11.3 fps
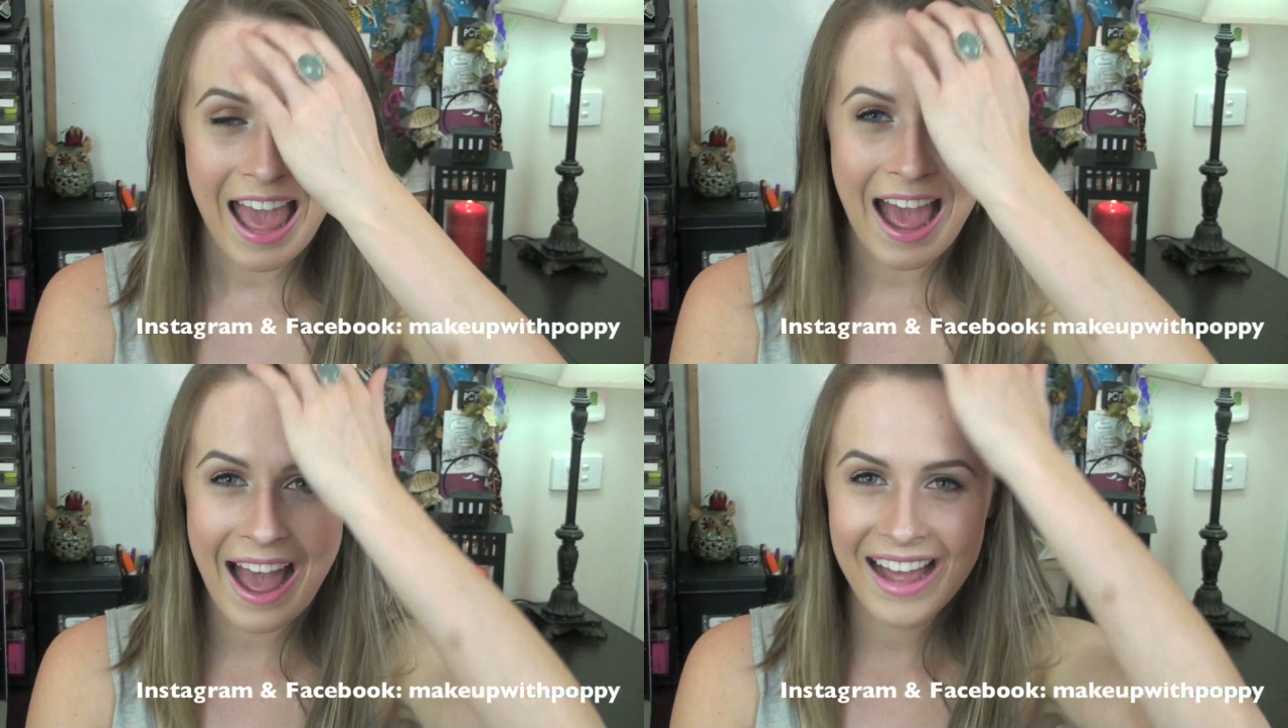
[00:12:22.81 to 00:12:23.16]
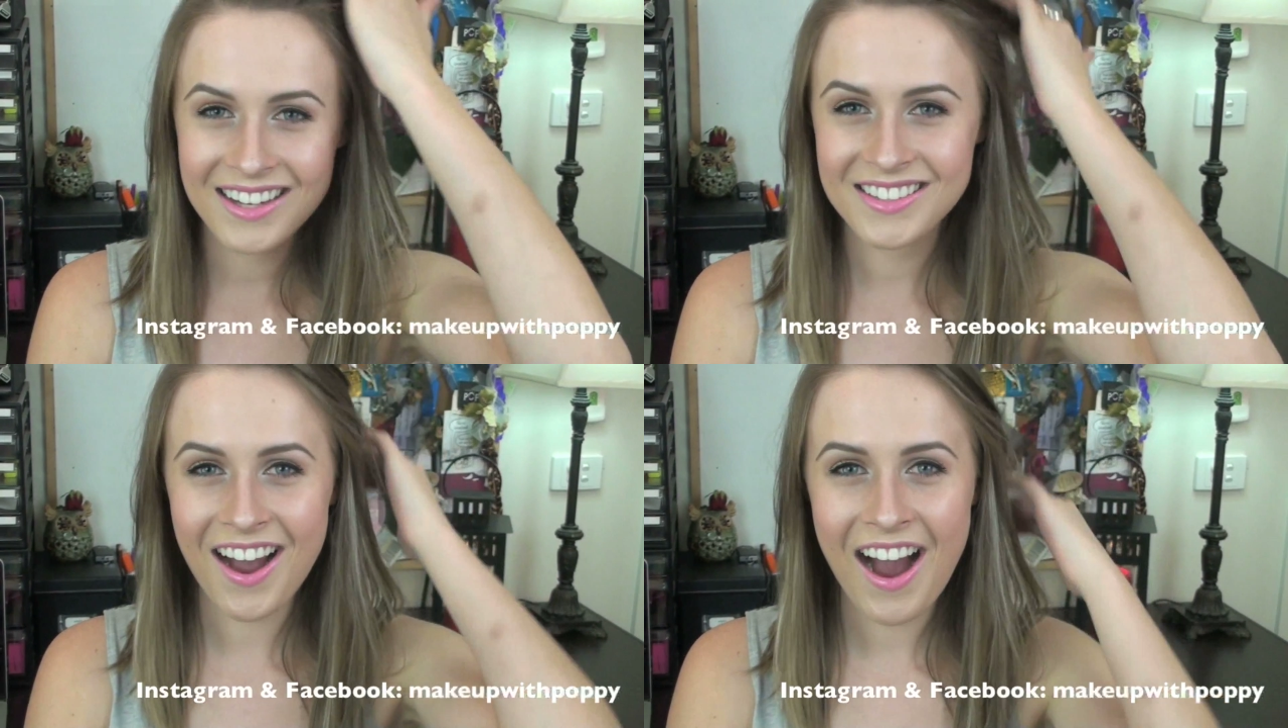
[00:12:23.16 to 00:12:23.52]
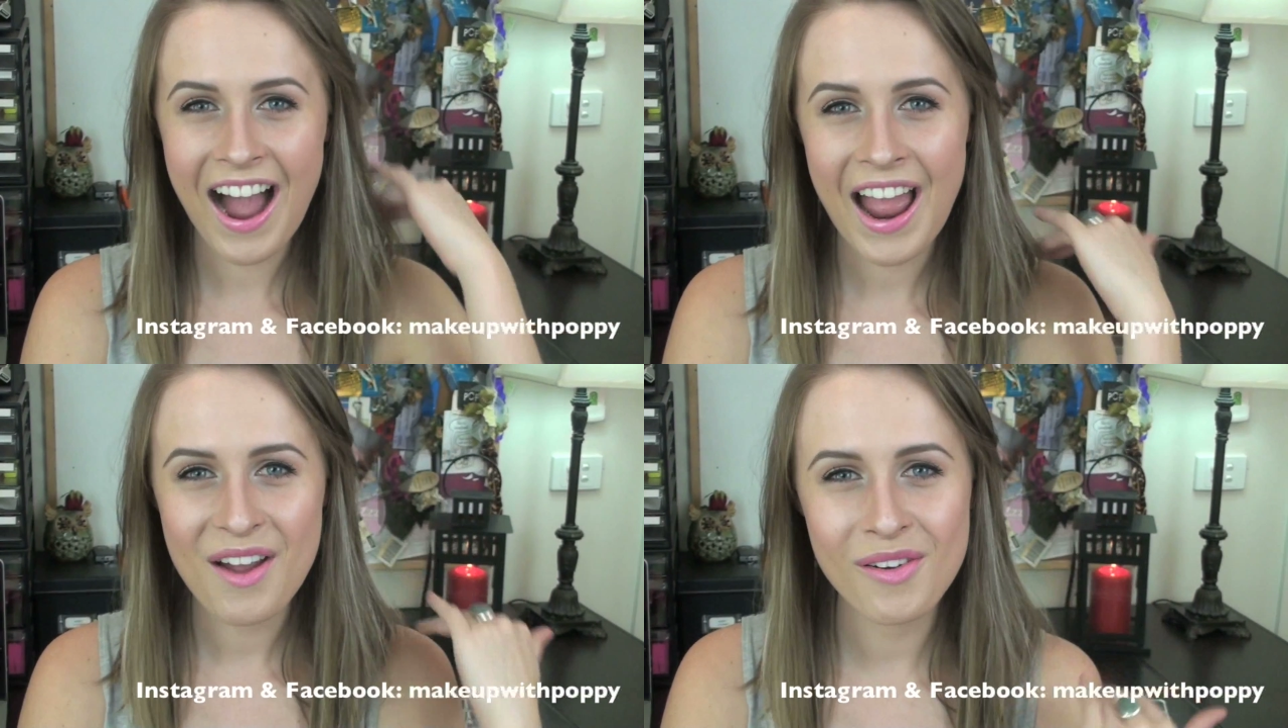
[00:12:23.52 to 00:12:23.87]
and
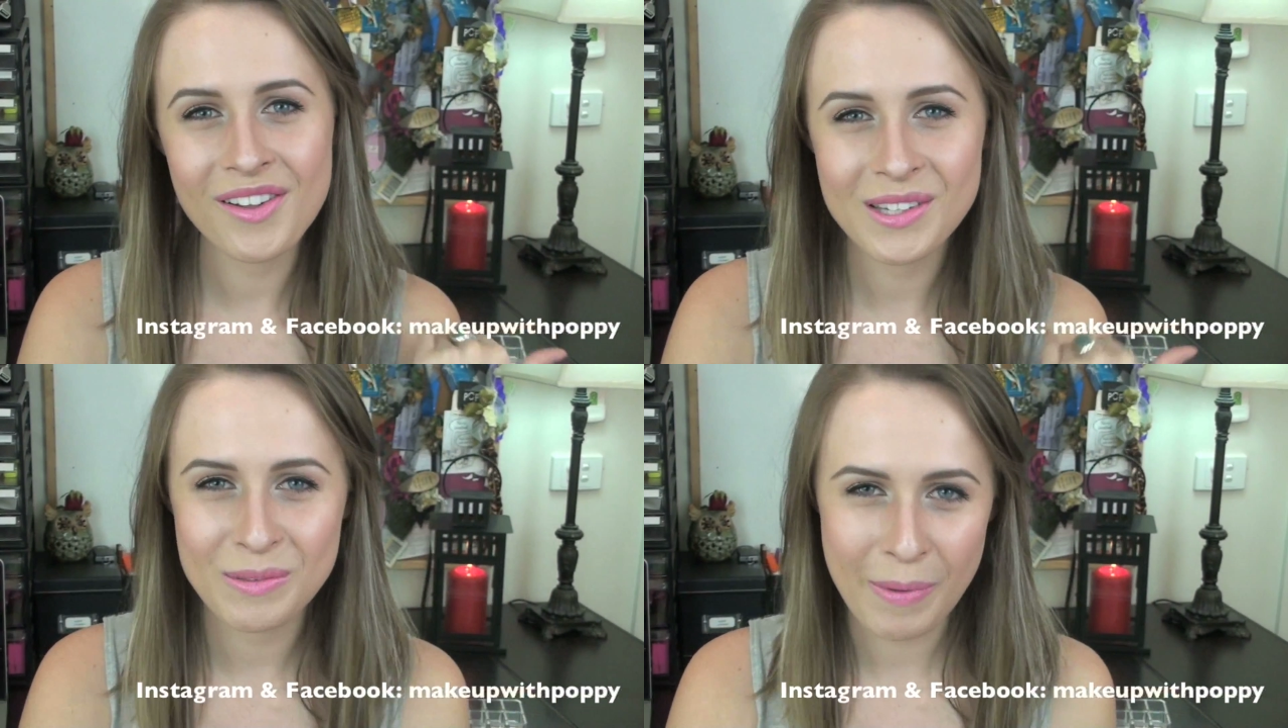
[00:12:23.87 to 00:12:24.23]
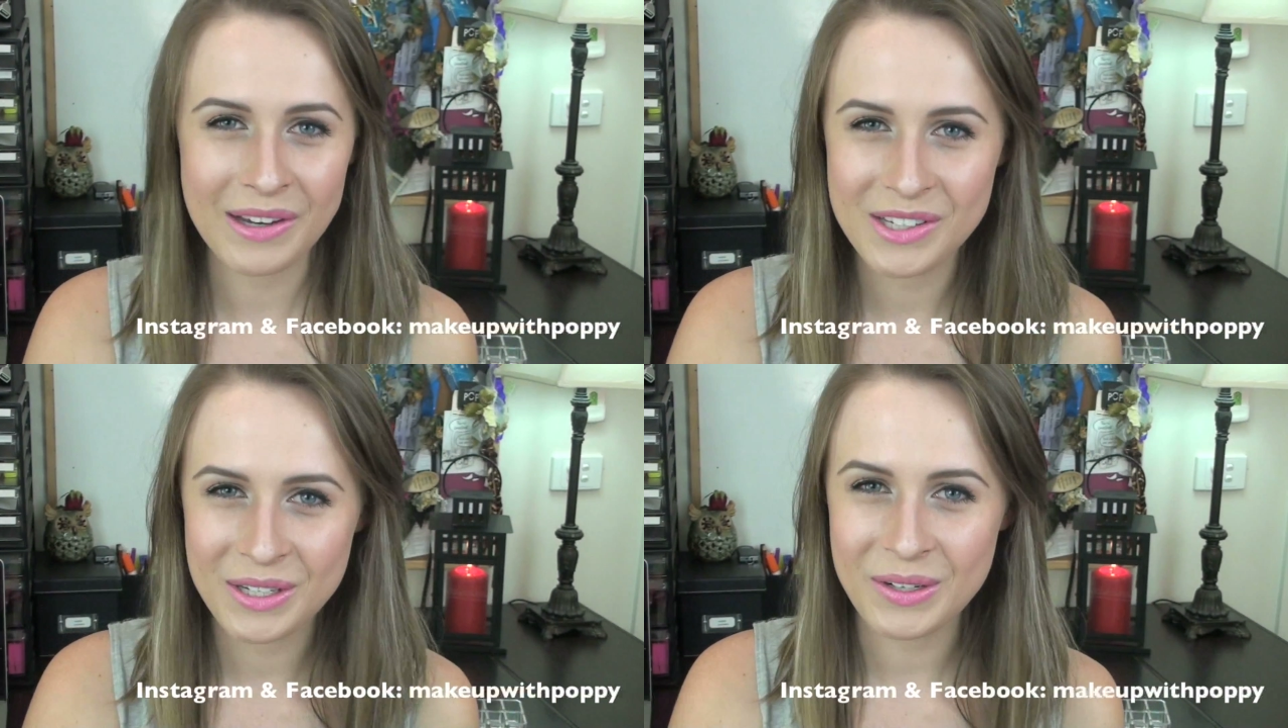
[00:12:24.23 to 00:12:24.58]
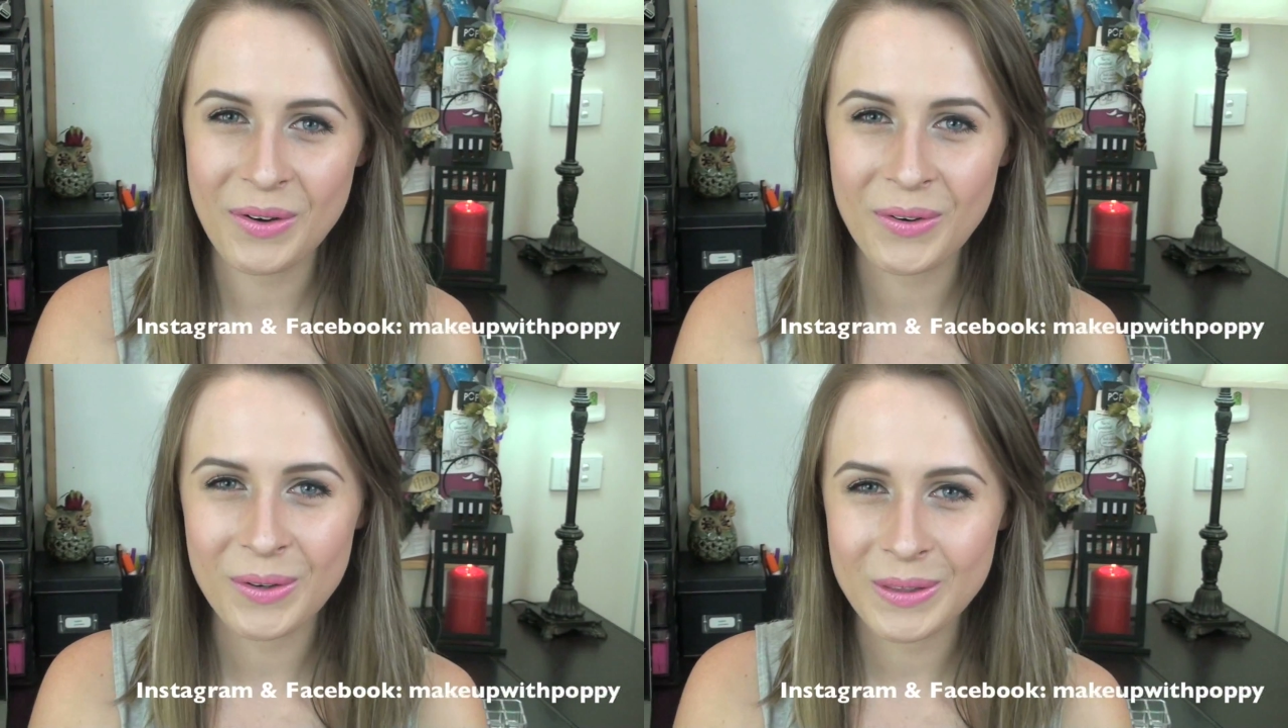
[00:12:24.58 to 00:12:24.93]
I will speak to
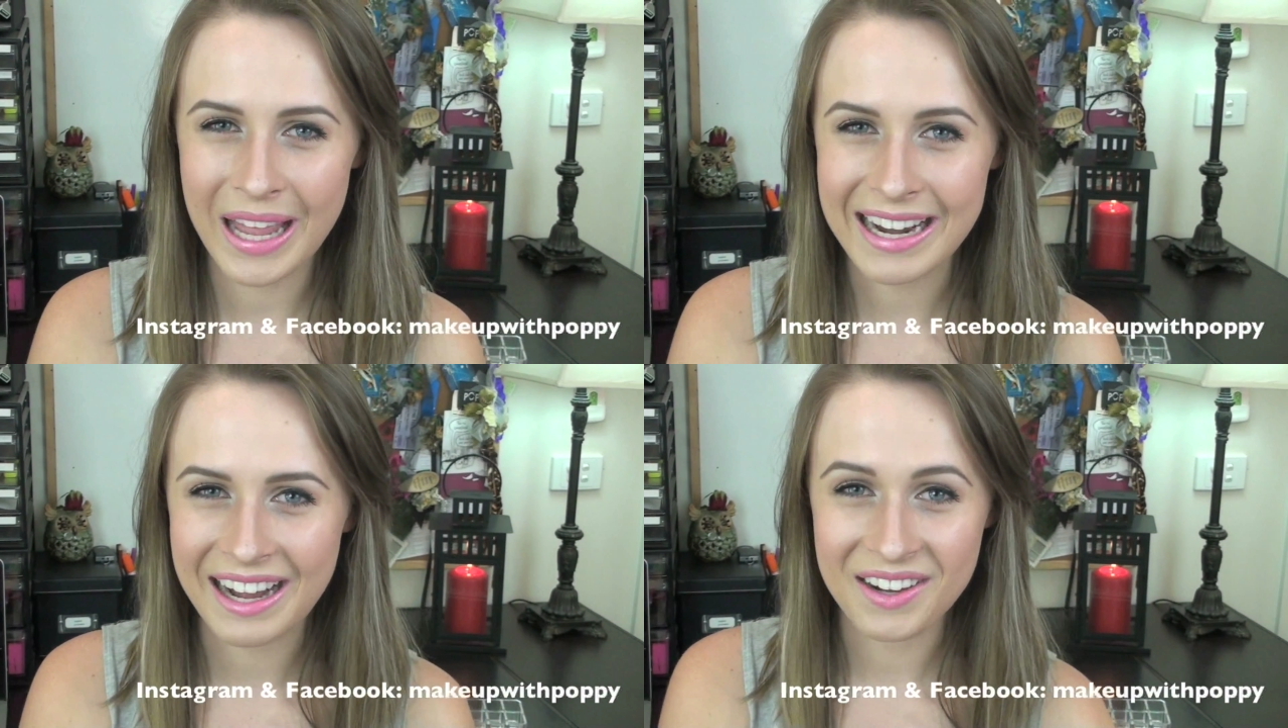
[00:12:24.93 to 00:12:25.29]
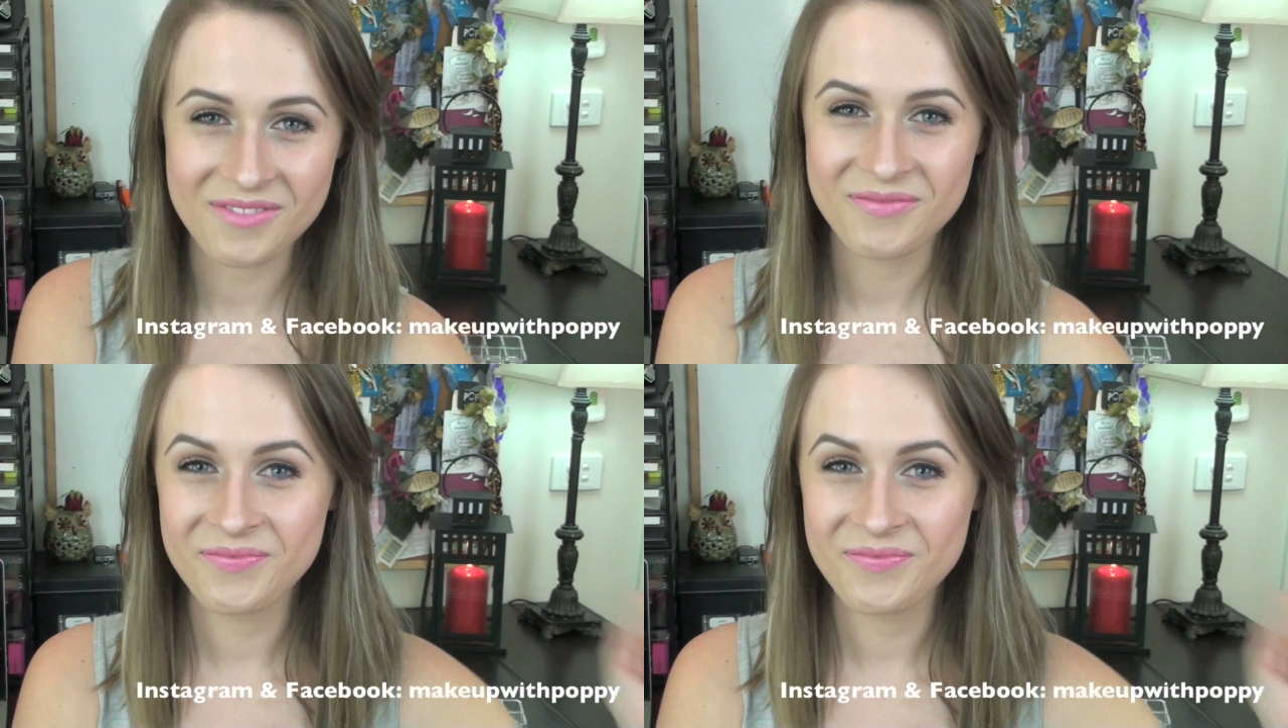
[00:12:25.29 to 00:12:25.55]
you all later.